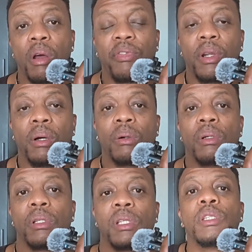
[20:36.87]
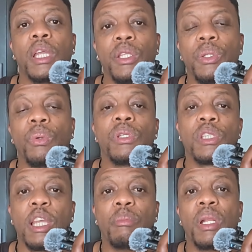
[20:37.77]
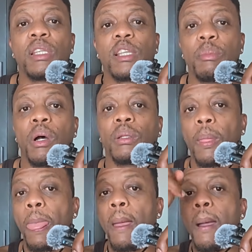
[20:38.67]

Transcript: out for now. Stay in tune, stay blessed. I'm out.